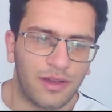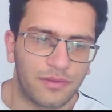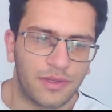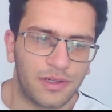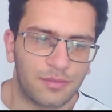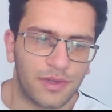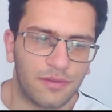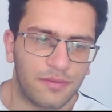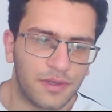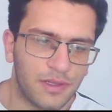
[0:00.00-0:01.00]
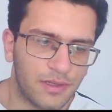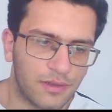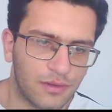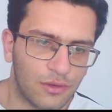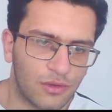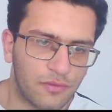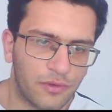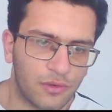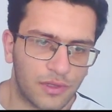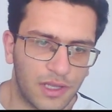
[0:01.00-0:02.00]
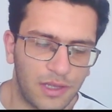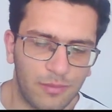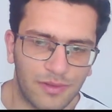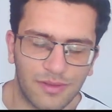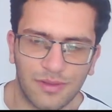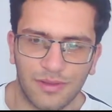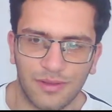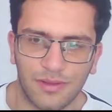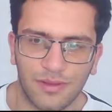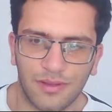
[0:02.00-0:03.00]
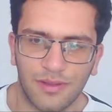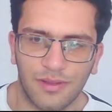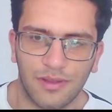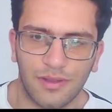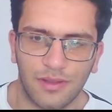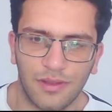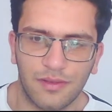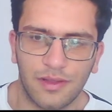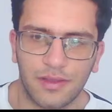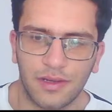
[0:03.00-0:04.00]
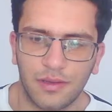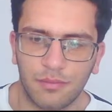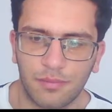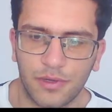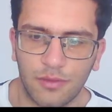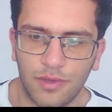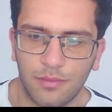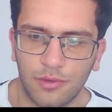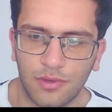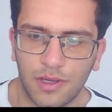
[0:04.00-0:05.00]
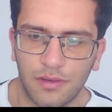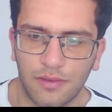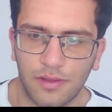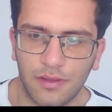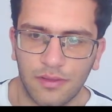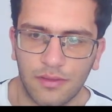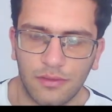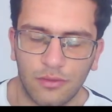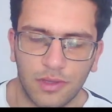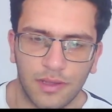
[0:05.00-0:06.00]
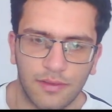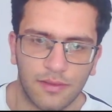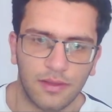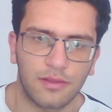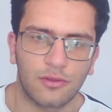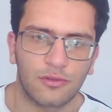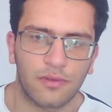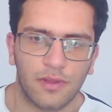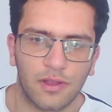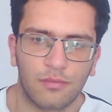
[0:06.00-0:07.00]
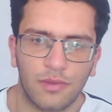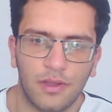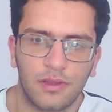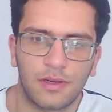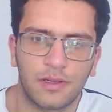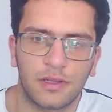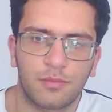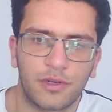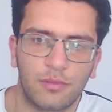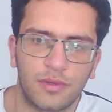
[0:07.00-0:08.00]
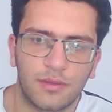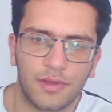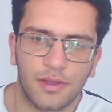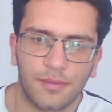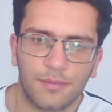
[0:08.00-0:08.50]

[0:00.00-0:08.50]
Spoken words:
after my 3 or 4 games. Is that any problem you can send? You can't send, or some internet problem?